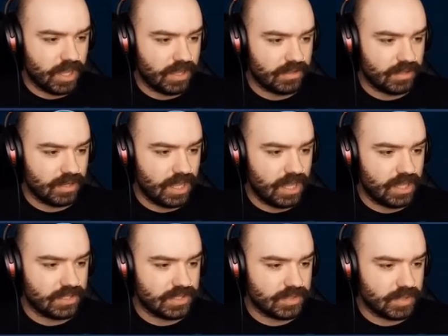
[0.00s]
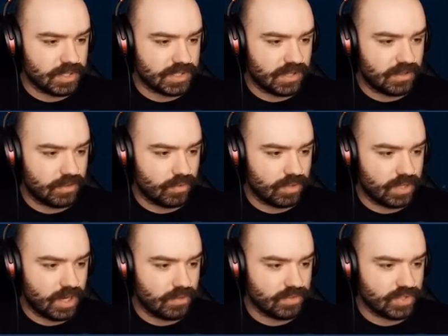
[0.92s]
my other needs because I
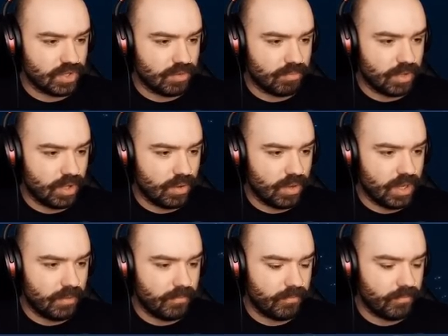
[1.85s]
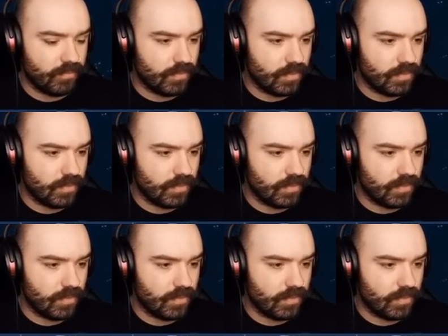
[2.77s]
thought that I was going to blow up.